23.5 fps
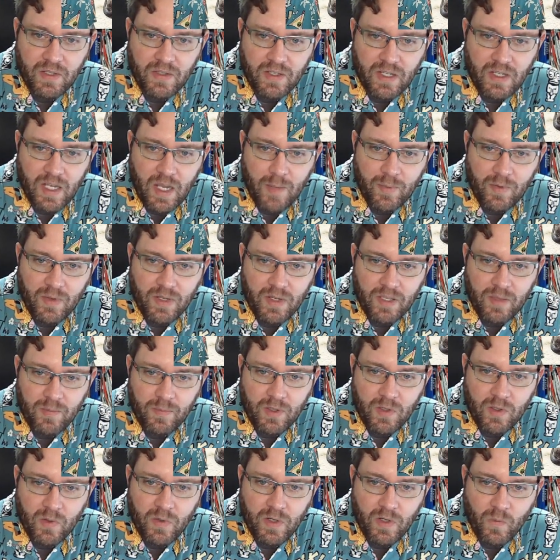the copyright of the
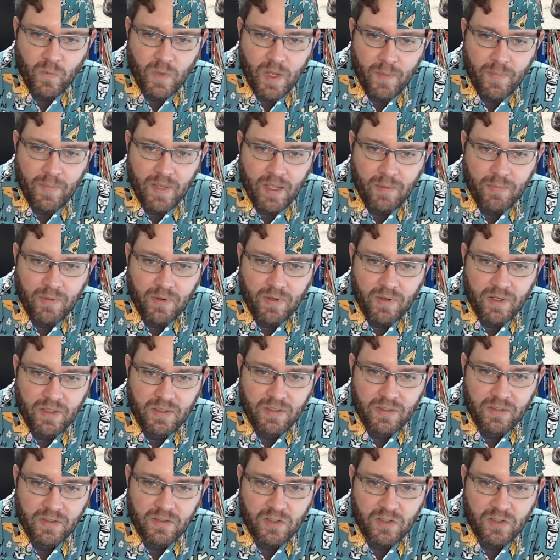Bitcoin white paper and